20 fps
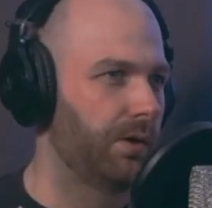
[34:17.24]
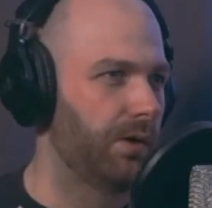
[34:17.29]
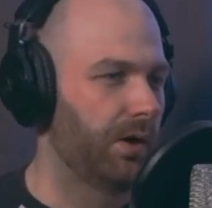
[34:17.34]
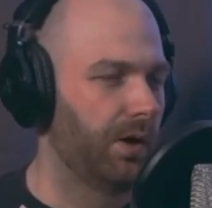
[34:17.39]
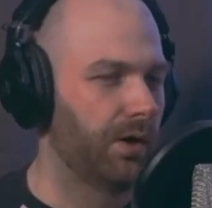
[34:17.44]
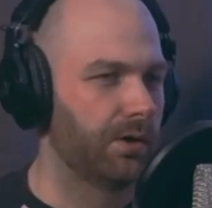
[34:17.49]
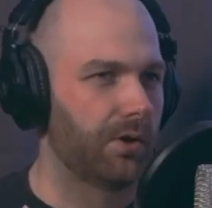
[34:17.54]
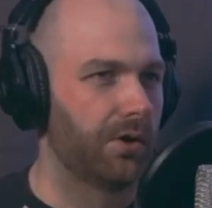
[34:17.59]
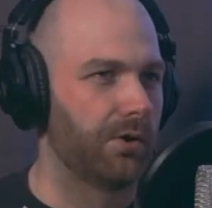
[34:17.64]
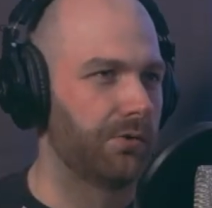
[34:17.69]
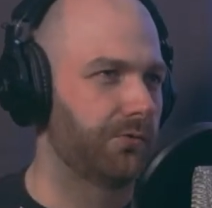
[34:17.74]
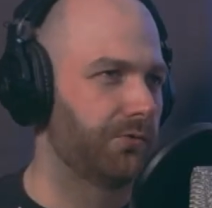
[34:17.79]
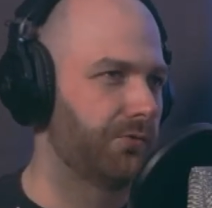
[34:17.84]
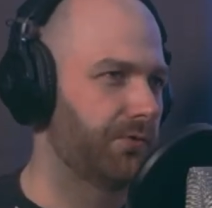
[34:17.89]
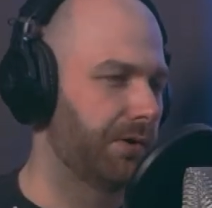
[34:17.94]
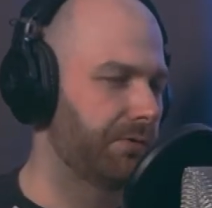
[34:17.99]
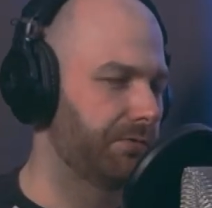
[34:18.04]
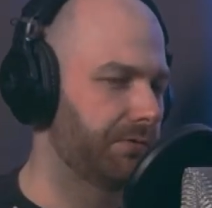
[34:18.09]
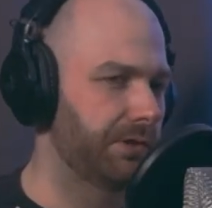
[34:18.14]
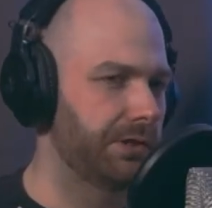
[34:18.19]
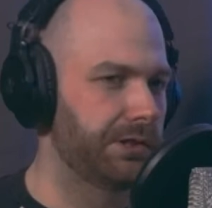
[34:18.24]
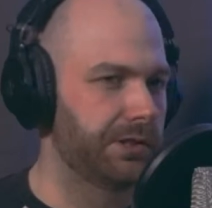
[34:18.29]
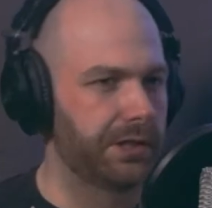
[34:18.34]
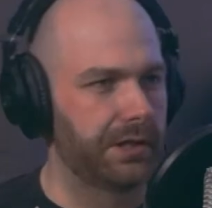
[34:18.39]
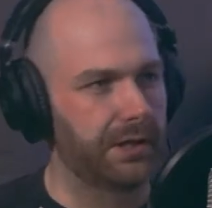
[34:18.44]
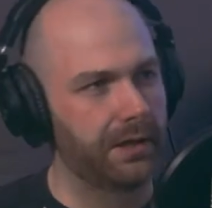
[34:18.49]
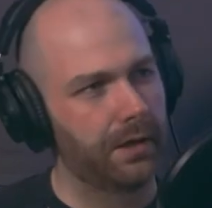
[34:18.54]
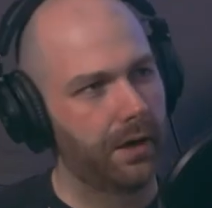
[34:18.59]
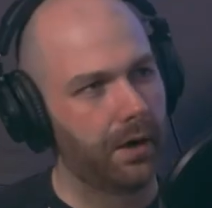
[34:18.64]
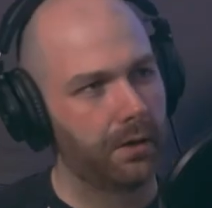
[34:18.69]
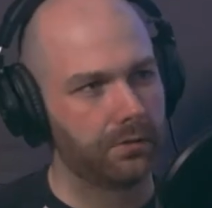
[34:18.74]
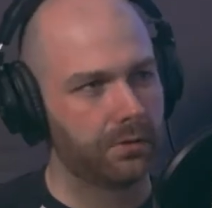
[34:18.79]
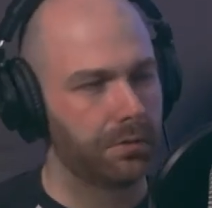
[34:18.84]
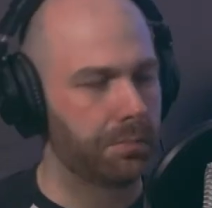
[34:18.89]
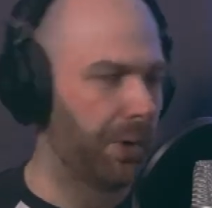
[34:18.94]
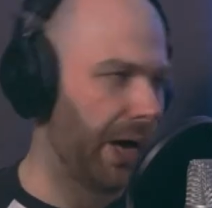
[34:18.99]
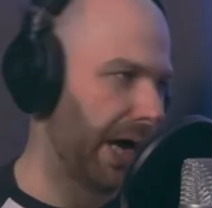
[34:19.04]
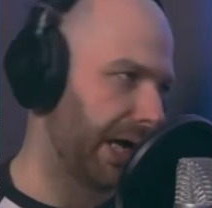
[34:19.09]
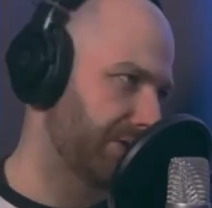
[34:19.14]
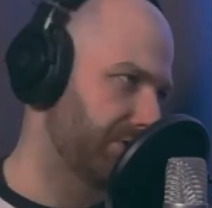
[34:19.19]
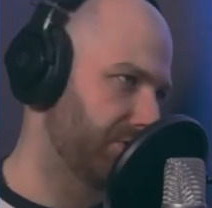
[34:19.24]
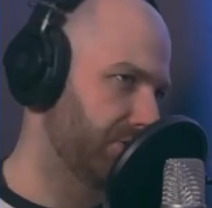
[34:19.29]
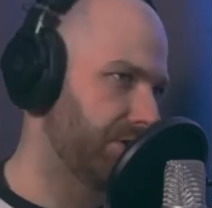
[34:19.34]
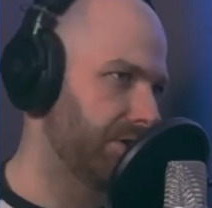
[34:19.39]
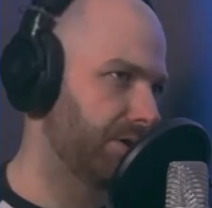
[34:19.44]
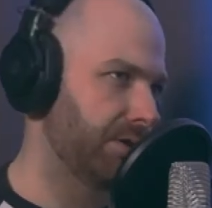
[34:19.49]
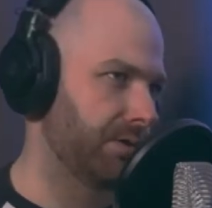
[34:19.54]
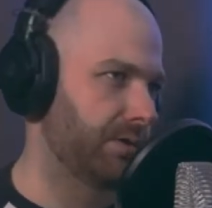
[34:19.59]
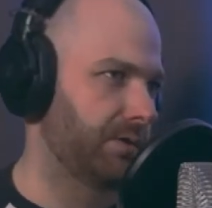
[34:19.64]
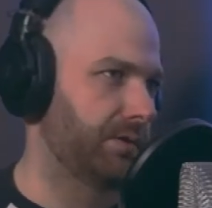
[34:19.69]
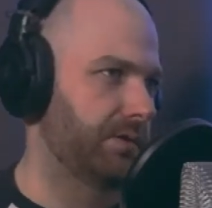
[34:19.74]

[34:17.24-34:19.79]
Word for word: I have got 50 kilos of pasta.